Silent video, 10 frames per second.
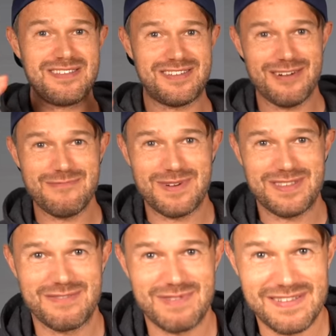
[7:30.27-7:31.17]
don't want
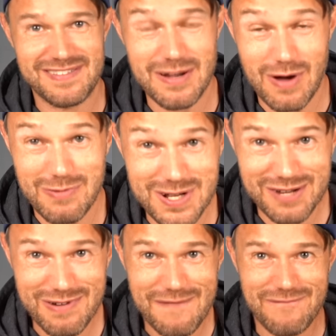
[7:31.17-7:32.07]
to run slow. I want
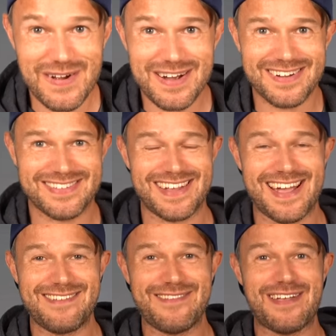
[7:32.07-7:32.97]
to run fast
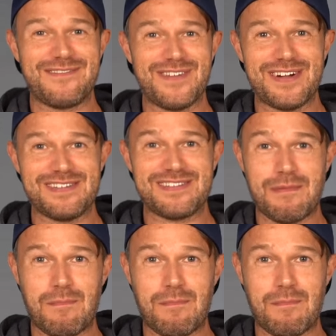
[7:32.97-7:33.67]
and as fast as I